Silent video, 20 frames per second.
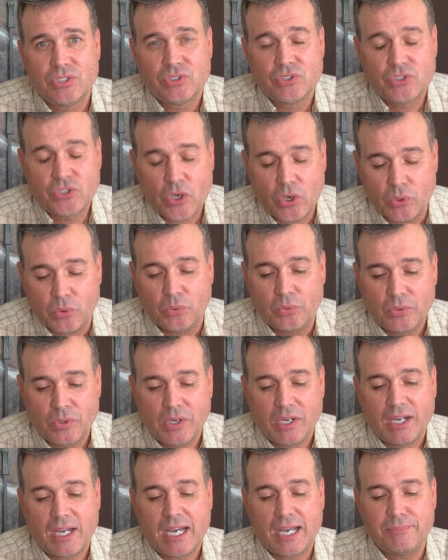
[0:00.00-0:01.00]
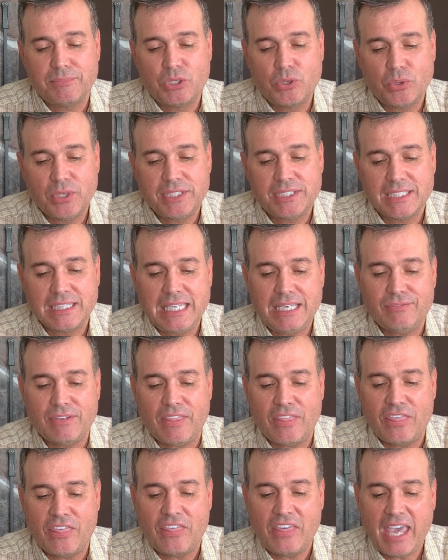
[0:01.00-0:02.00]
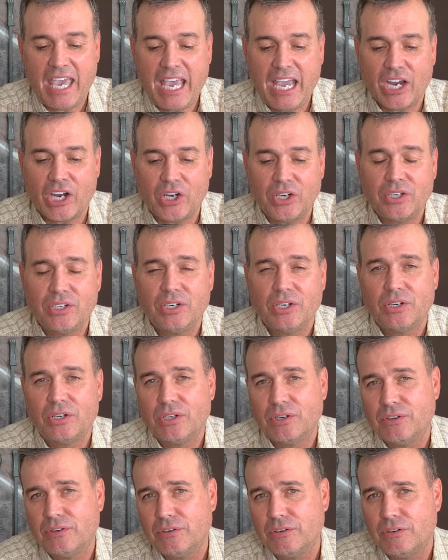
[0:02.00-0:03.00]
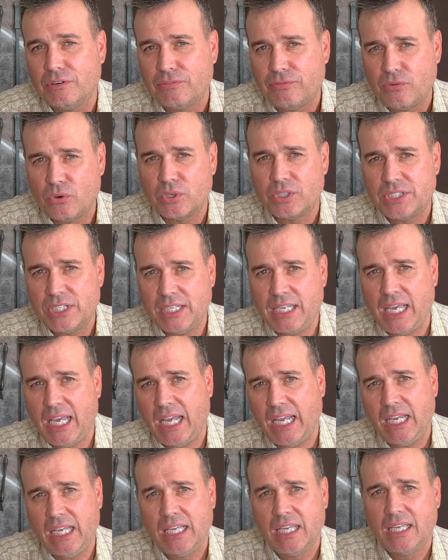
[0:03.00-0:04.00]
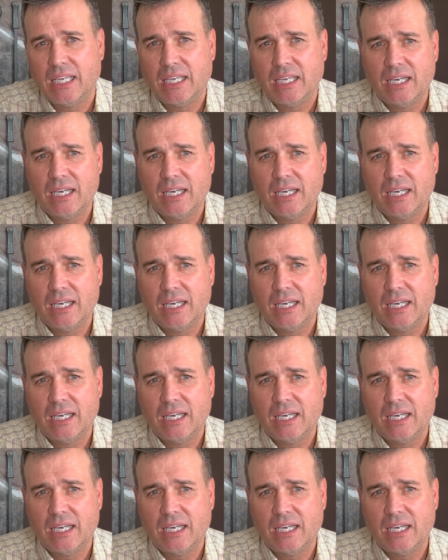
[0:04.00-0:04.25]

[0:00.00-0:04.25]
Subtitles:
So I'm going to leave it there for today